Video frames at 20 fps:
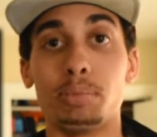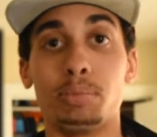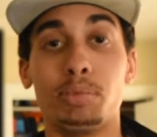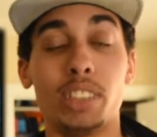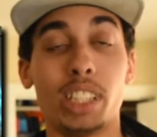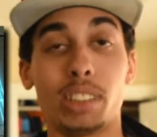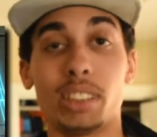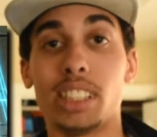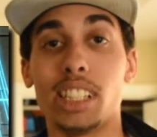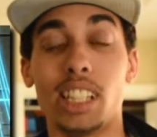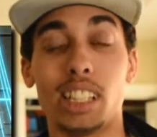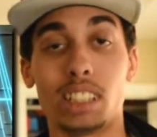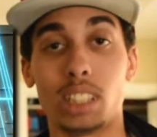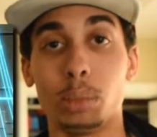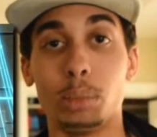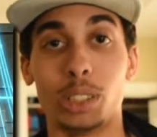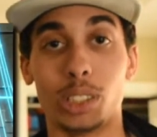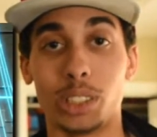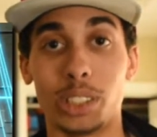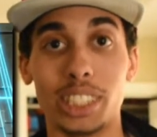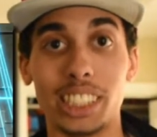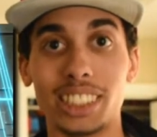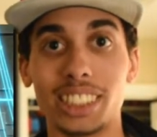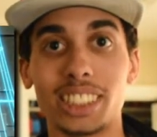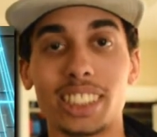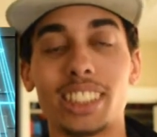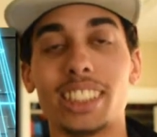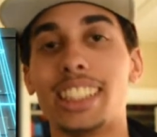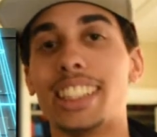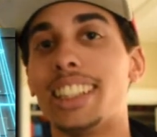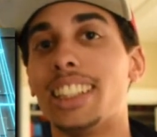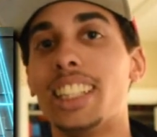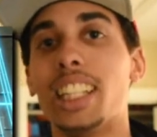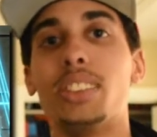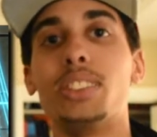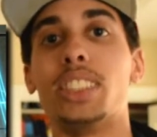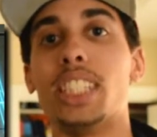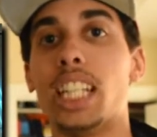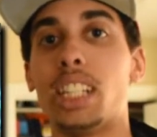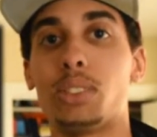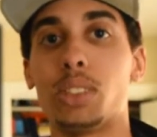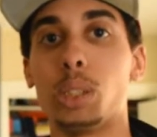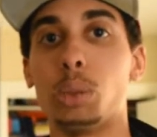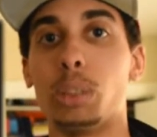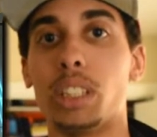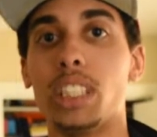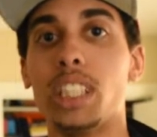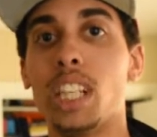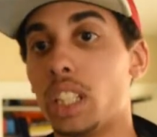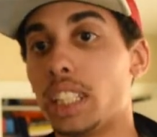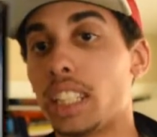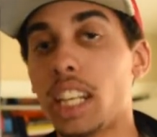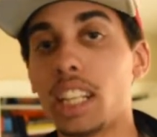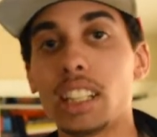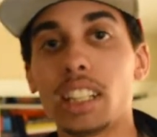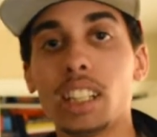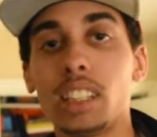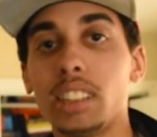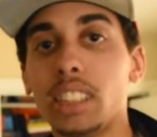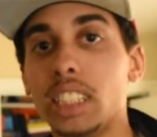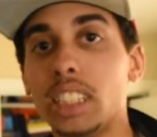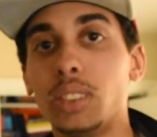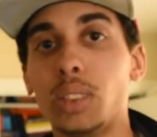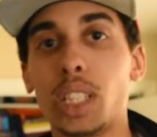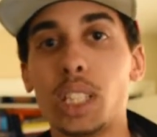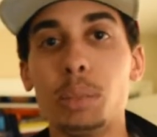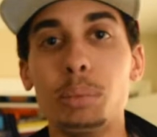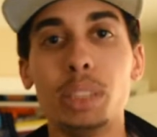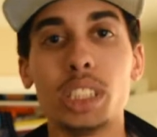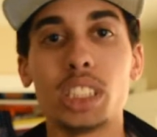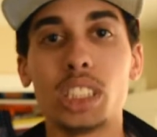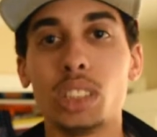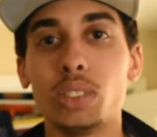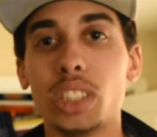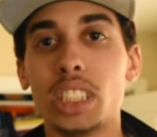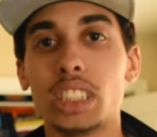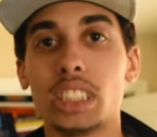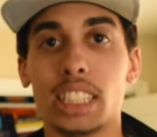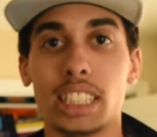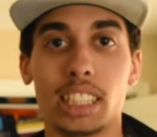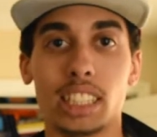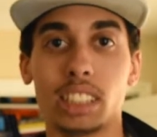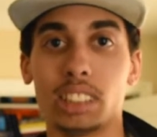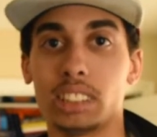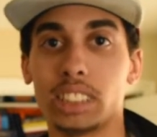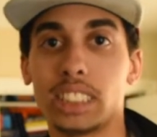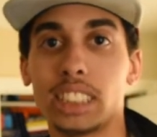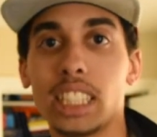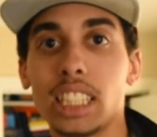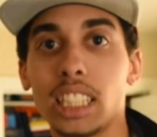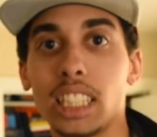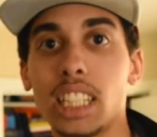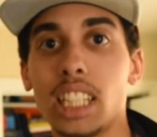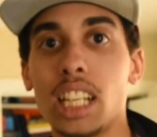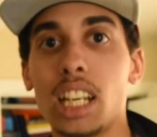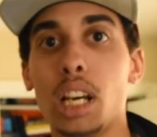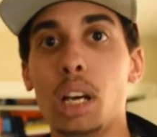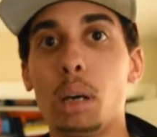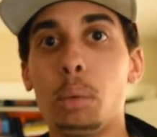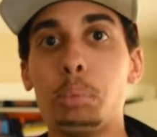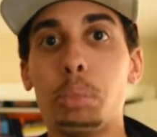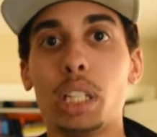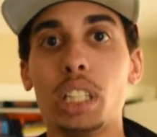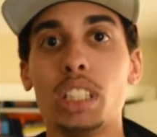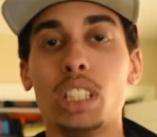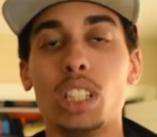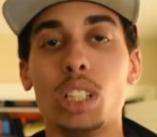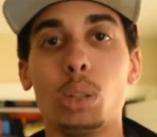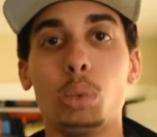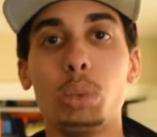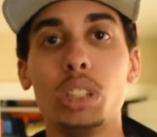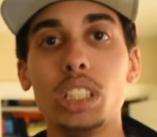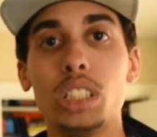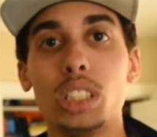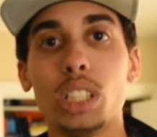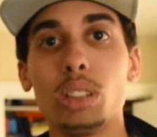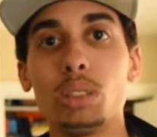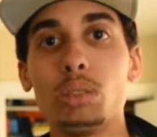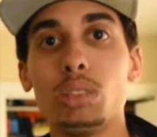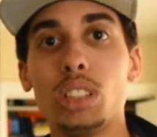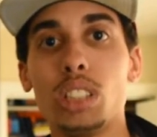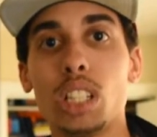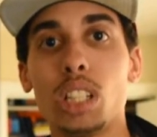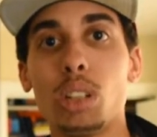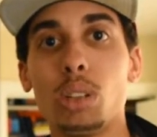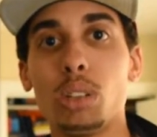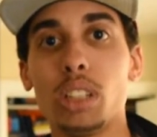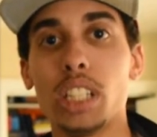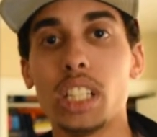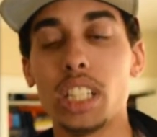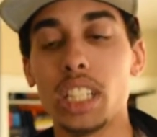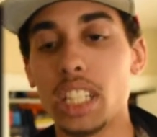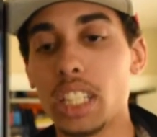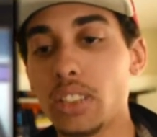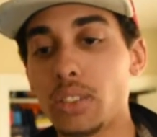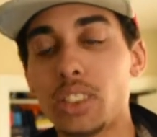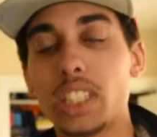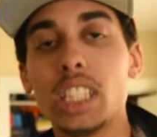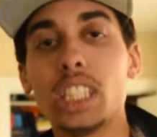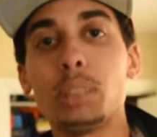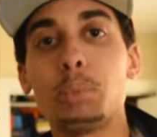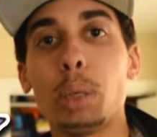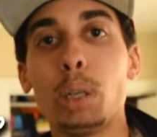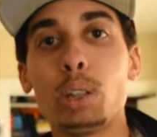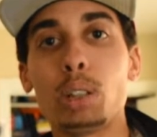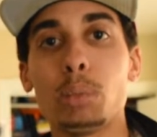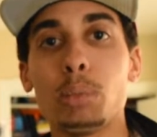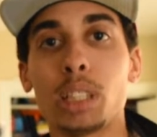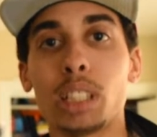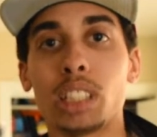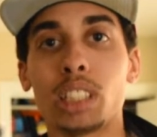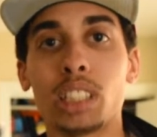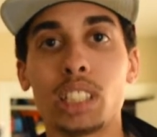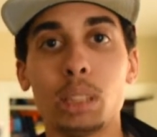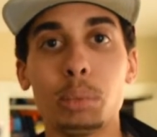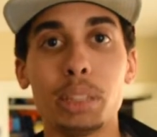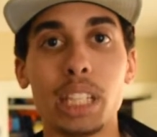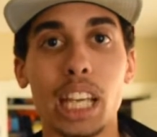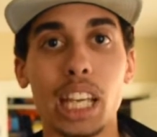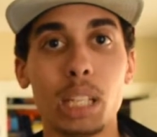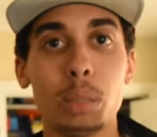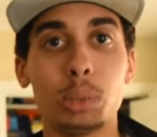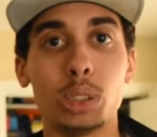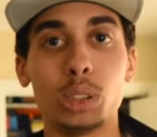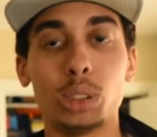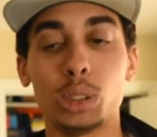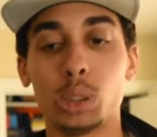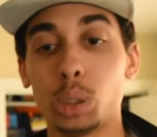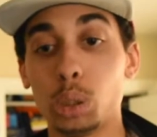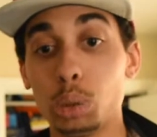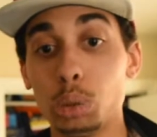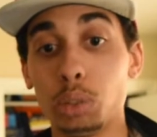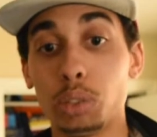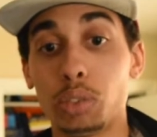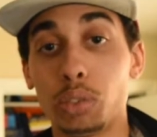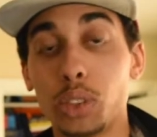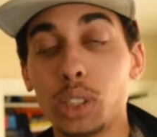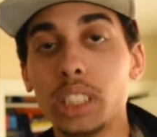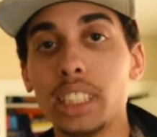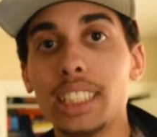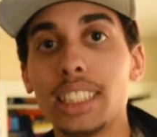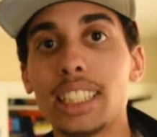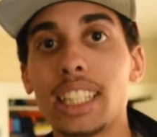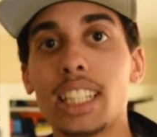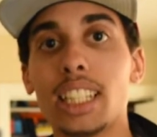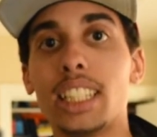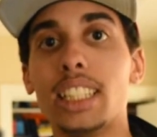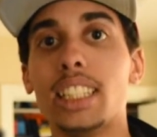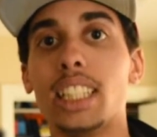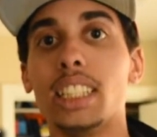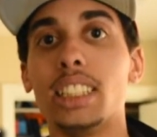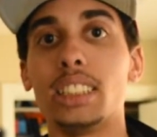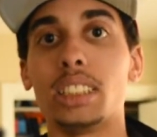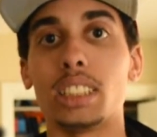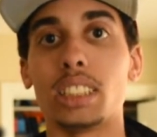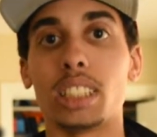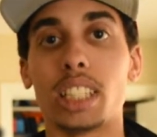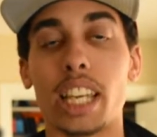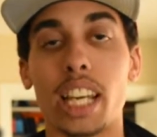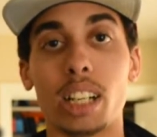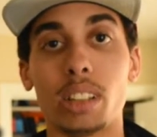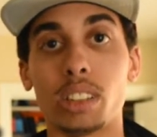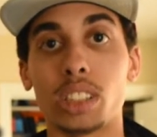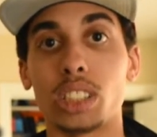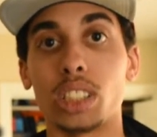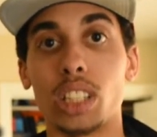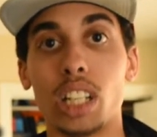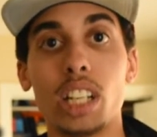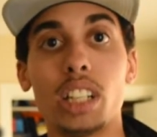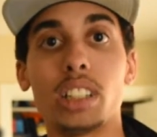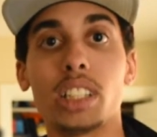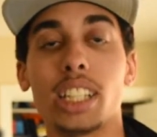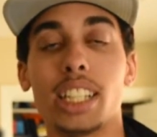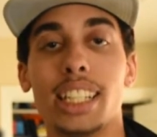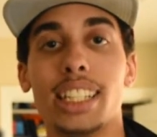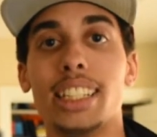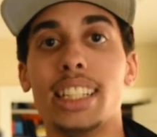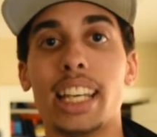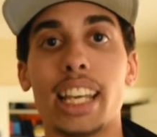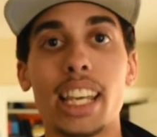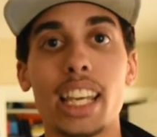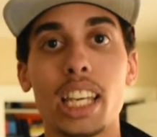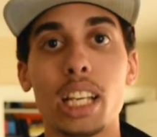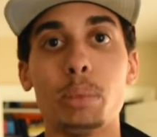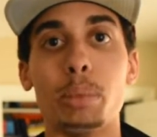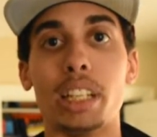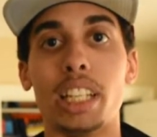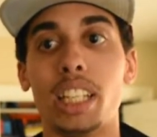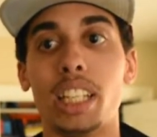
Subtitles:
very huggable creature and it loves everyone. Gengar is very mischievous and a little silly, but we don't know if these Pokemon are going to be able to fully get a nice character arc in the anime.